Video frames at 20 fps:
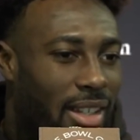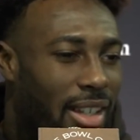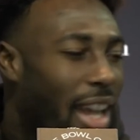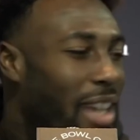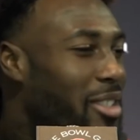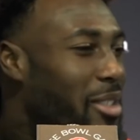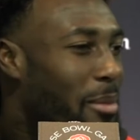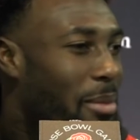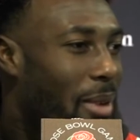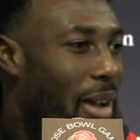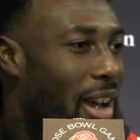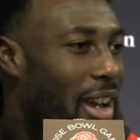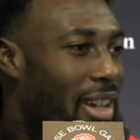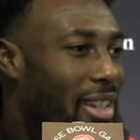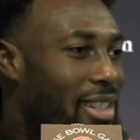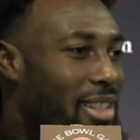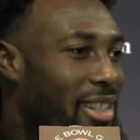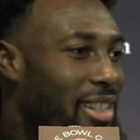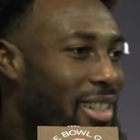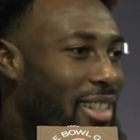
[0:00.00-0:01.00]
Not
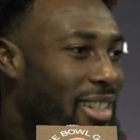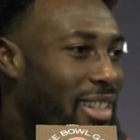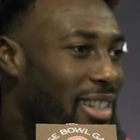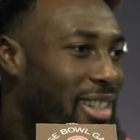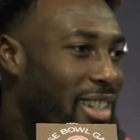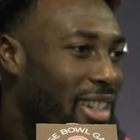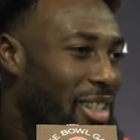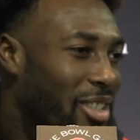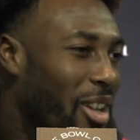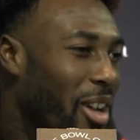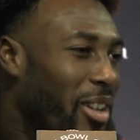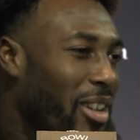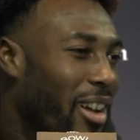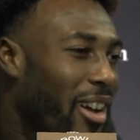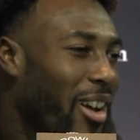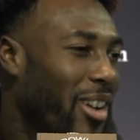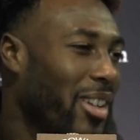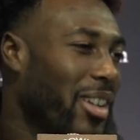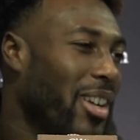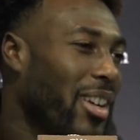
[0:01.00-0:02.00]
surprised, because
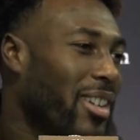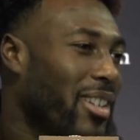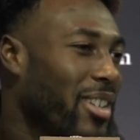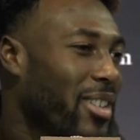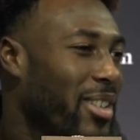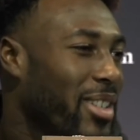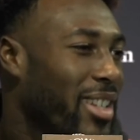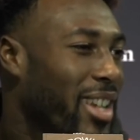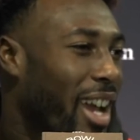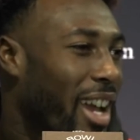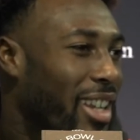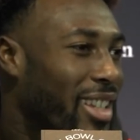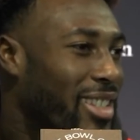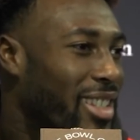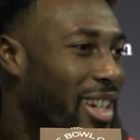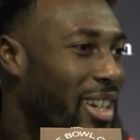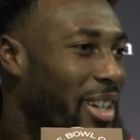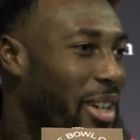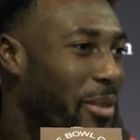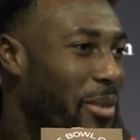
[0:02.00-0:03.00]
all year you could kind of
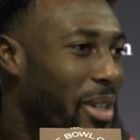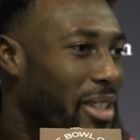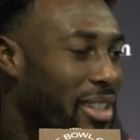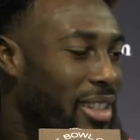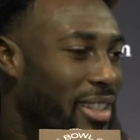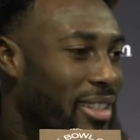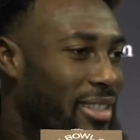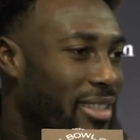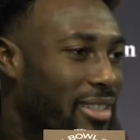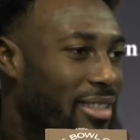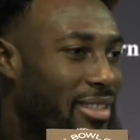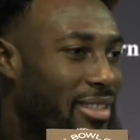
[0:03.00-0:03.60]
tell he wasn't